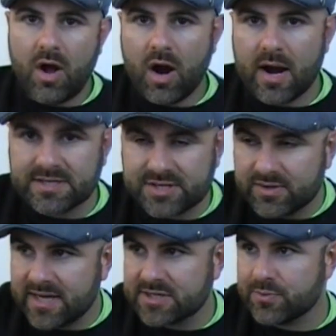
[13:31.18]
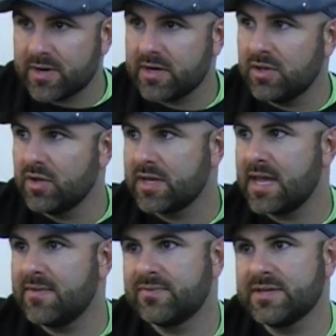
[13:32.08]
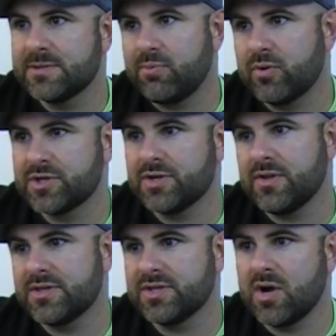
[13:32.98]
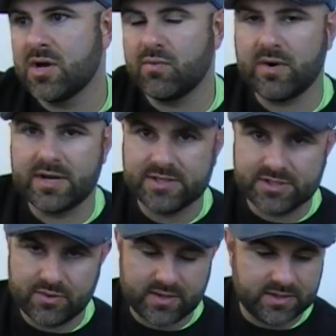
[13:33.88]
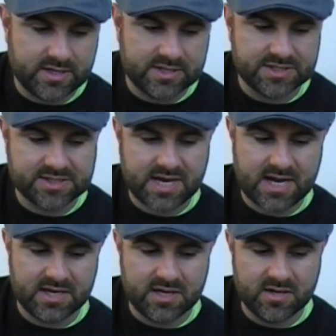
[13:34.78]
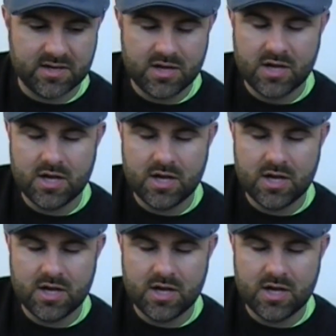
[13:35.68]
Alright, so next we're going to look at this portion of the song where he's doing this kind of